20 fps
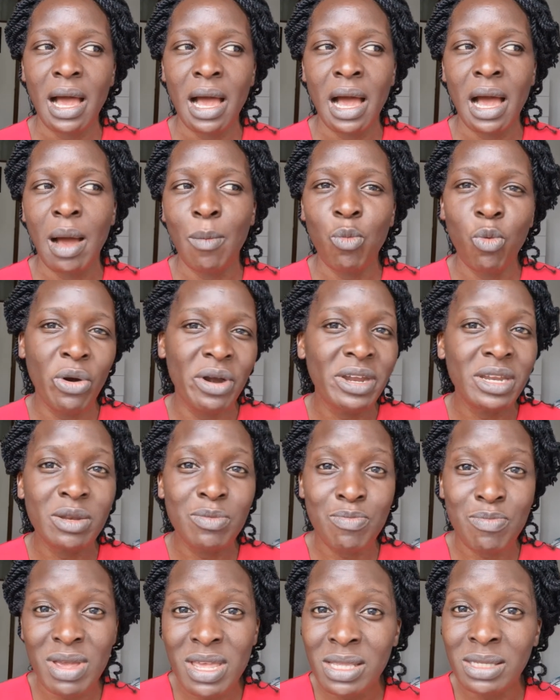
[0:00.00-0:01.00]
um, what
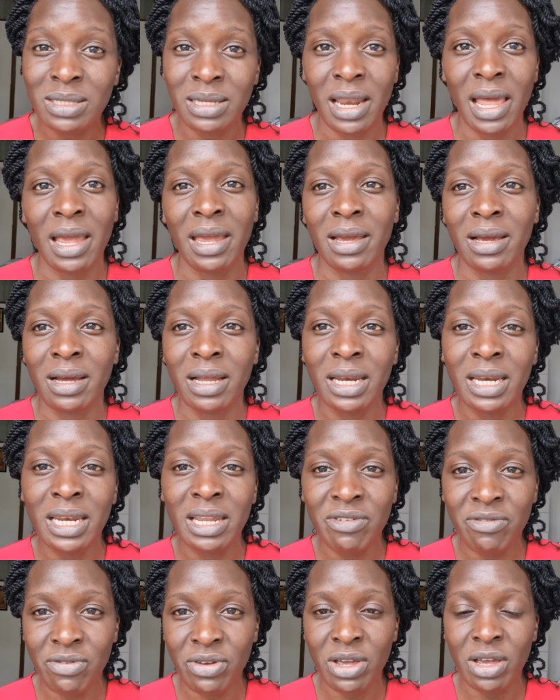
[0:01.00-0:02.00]
it means like
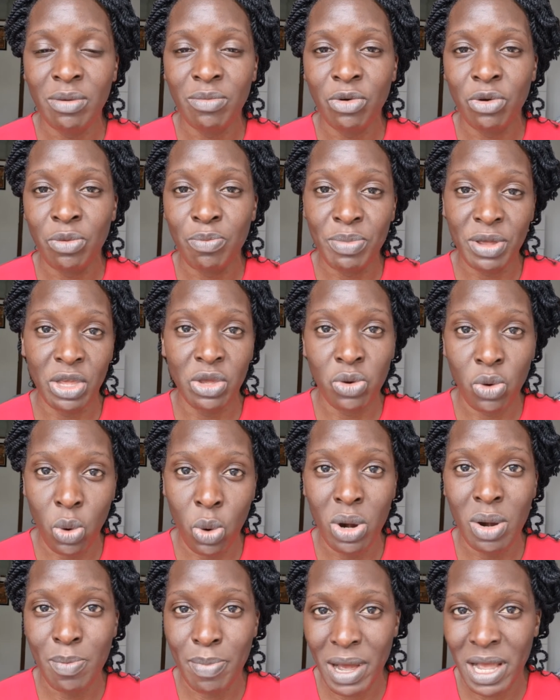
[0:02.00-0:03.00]
living or being your
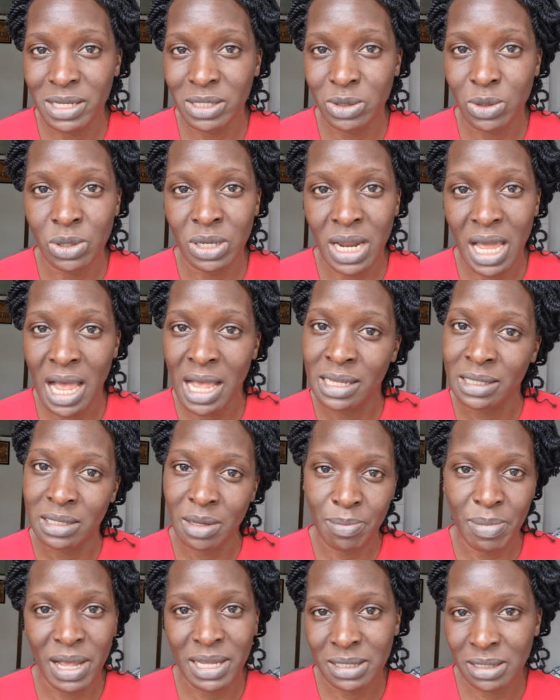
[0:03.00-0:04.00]
own person
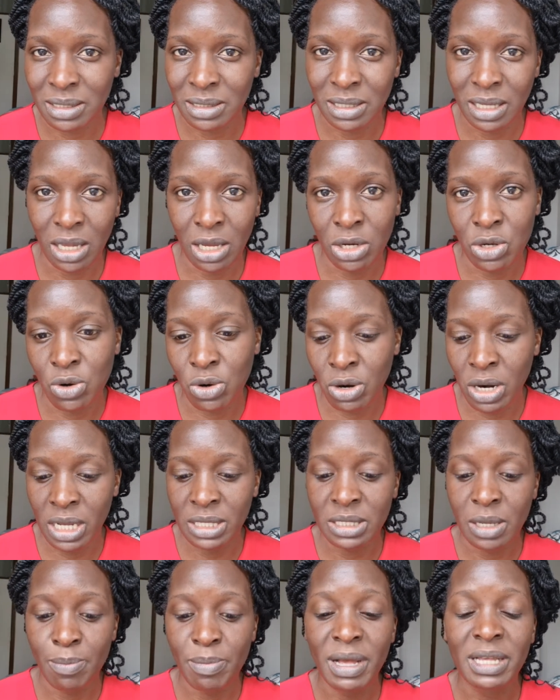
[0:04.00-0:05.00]
as a pastor's kid or
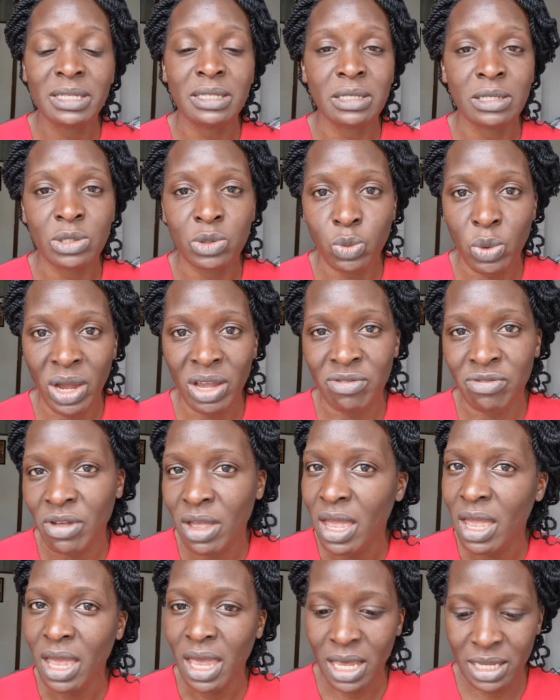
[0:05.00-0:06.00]
as a pastor's wife
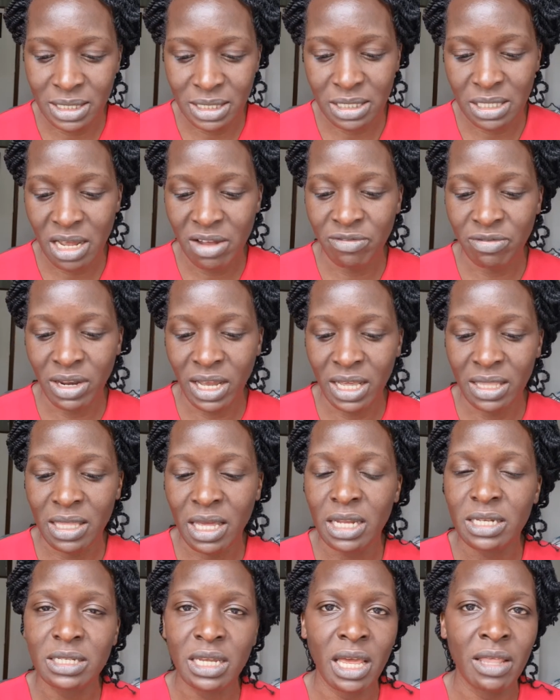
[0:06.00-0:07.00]
and stuff like
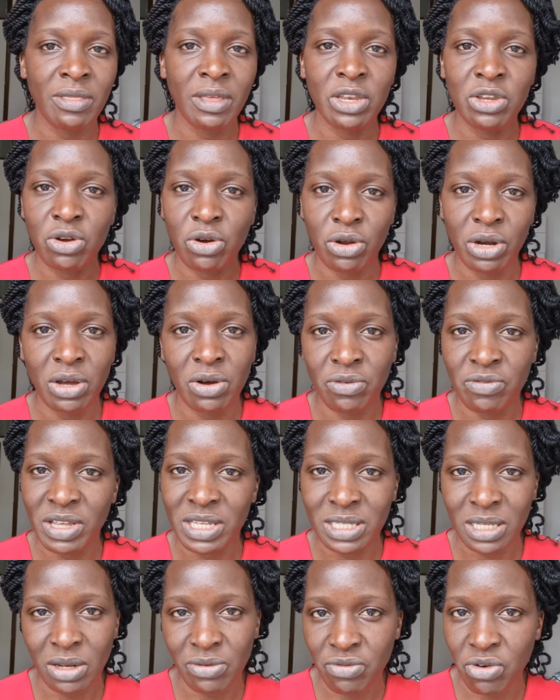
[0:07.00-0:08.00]
that. And then you're going to
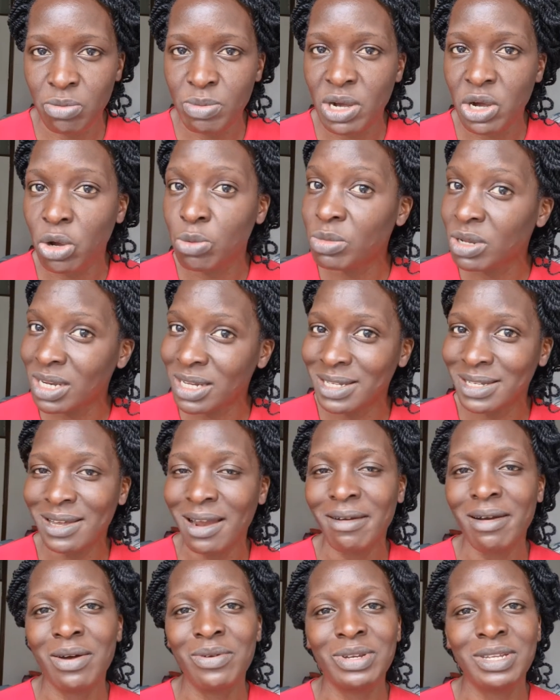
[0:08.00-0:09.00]
obviously form a
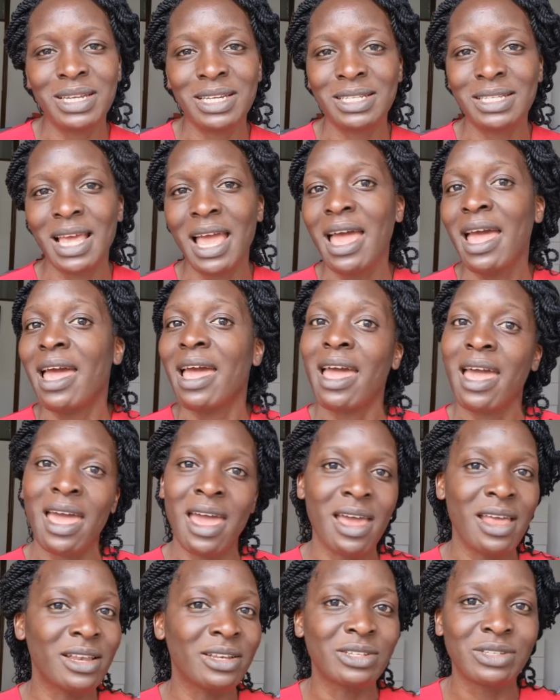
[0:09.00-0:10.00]
community around it
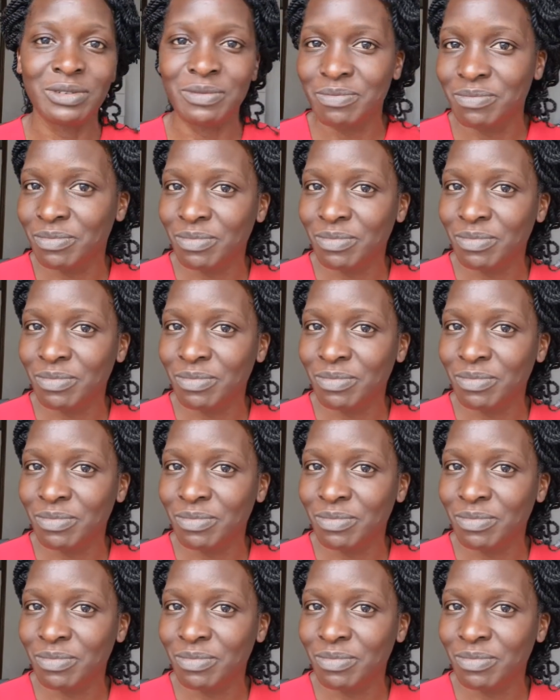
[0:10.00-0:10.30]
and